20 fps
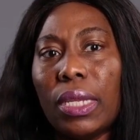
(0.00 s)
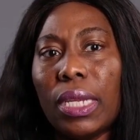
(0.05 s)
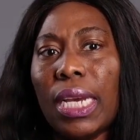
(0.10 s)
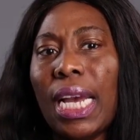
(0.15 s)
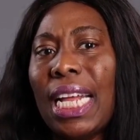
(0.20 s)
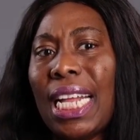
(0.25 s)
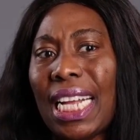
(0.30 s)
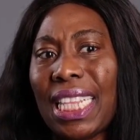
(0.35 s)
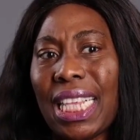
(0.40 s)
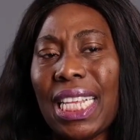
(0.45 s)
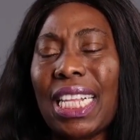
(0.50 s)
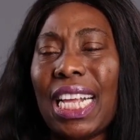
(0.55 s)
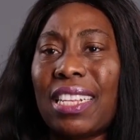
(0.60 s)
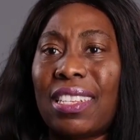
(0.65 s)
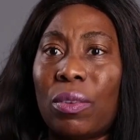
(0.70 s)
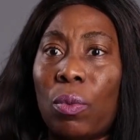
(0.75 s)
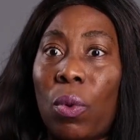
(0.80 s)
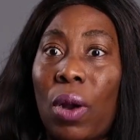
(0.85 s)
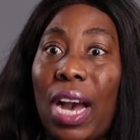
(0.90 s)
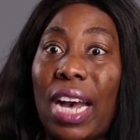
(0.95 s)
And I think
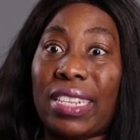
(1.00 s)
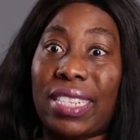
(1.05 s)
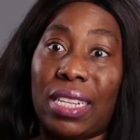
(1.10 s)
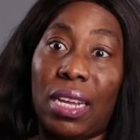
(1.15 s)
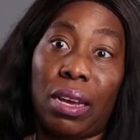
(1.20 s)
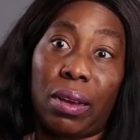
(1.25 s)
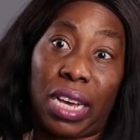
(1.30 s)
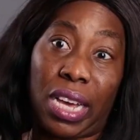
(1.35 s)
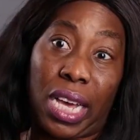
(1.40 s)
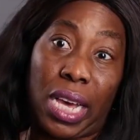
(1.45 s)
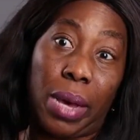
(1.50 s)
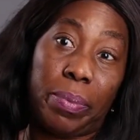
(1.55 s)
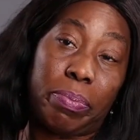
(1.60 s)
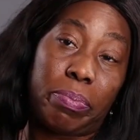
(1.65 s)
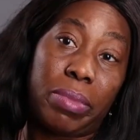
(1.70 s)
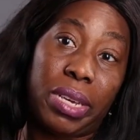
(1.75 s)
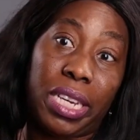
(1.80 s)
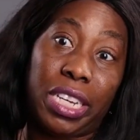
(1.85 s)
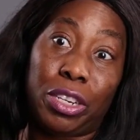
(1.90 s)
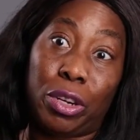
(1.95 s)
that's what has now kept
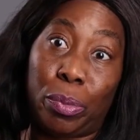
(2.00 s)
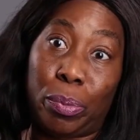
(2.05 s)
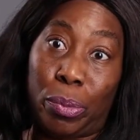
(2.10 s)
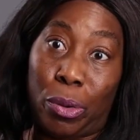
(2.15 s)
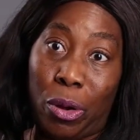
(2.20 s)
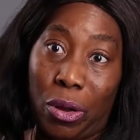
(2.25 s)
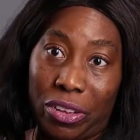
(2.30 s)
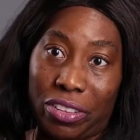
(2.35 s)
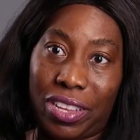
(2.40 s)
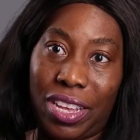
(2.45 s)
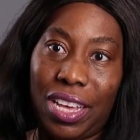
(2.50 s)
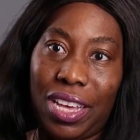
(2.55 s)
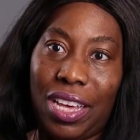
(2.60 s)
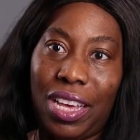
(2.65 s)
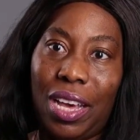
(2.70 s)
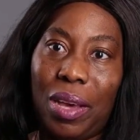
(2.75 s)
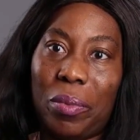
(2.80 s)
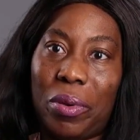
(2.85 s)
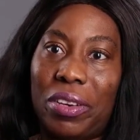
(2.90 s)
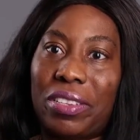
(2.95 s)
me in a box,
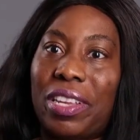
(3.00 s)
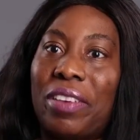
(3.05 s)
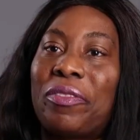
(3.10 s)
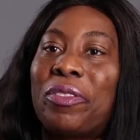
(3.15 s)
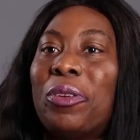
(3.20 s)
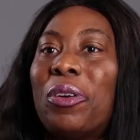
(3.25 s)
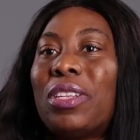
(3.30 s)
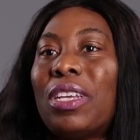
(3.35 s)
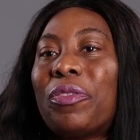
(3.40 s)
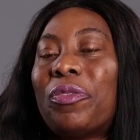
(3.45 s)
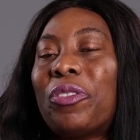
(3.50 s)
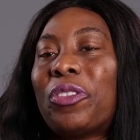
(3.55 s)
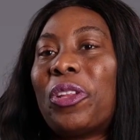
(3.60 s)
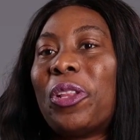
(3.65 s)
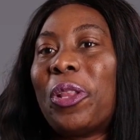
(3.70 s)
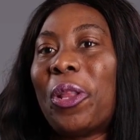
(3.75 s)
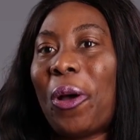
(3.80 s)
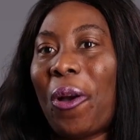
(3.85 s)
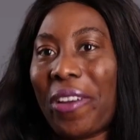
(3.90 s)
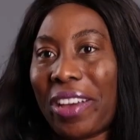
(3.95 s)
because I've done that for the
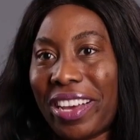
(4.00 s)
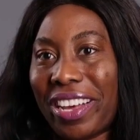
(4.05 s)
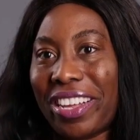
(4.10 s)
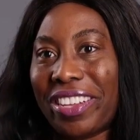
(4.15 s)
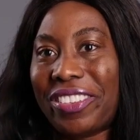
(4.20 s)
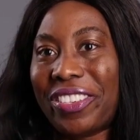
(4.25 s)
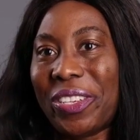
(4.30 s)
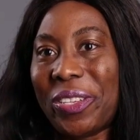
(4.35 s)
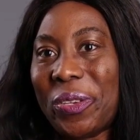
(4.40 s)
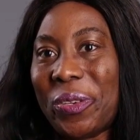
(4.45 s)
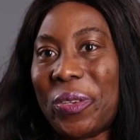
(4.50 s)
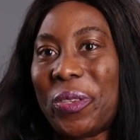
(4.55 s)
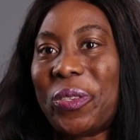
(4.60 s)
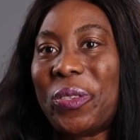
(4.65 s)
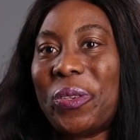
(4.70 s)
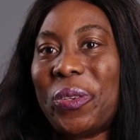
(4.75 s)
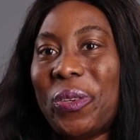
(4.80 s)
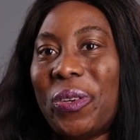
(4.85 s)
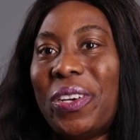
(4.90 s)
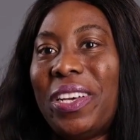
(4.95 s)
longest,
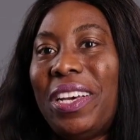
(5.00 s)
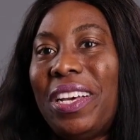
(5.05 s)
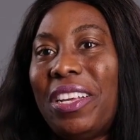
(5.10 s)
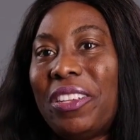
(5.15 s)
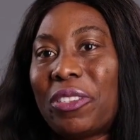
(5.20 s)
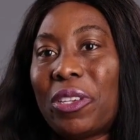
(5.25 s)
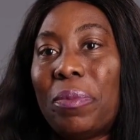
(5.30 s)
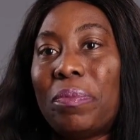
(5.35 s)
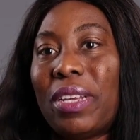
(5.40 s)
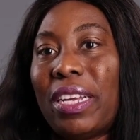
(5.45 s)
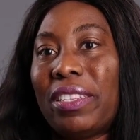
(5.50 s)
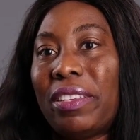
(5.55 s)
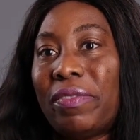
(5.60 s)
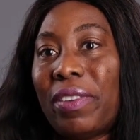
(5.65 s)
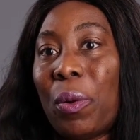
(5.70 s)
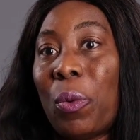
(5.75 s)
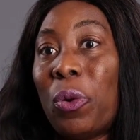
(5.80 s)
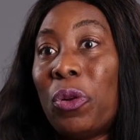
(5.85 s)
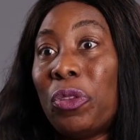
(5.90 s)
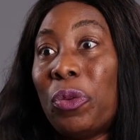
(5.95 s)
So sometimes if
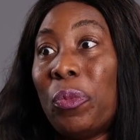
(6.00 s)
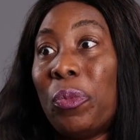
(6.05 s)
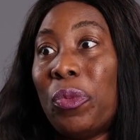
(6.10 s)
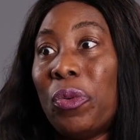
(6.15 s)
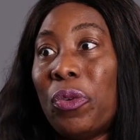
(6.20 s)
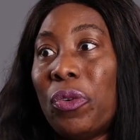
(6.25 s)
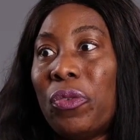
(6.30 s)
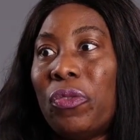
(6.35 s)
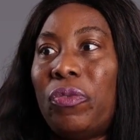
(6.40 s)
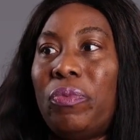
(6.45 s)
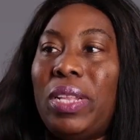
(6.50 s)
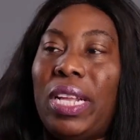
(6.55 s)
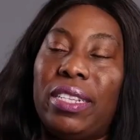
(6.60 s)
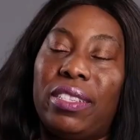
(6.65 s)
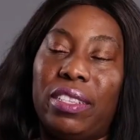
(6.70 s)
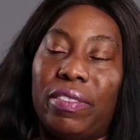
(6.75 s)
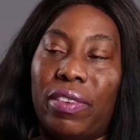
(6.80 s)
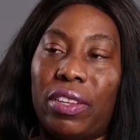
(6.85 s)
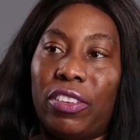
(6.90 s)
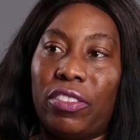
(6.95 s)
I want to move, let's
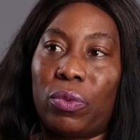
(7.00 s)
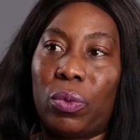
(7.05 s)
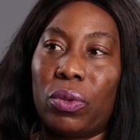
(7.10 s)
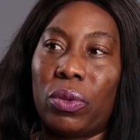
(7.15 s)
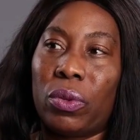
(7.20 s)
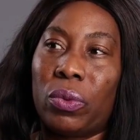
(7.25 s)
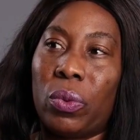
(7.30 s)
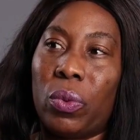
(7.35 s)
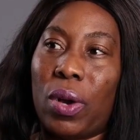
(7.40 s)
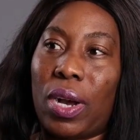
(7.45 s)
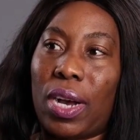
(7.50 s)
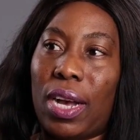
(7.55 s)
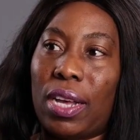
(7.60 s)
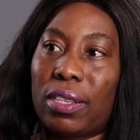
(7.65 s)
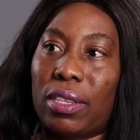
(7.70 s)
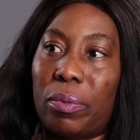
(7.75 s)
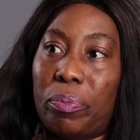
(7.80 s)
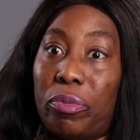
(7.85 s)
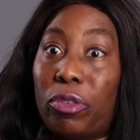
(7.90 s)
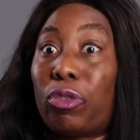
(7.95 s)
say if I just want to go work
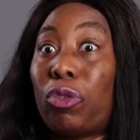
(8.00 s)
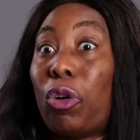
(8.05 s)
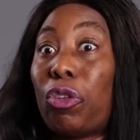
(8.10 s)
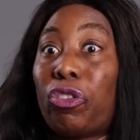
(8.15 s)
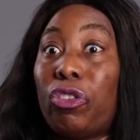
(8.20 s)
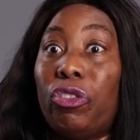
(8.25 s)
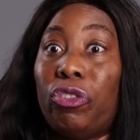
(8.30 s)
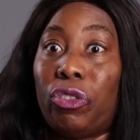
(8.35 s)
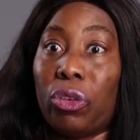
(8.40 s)
as a production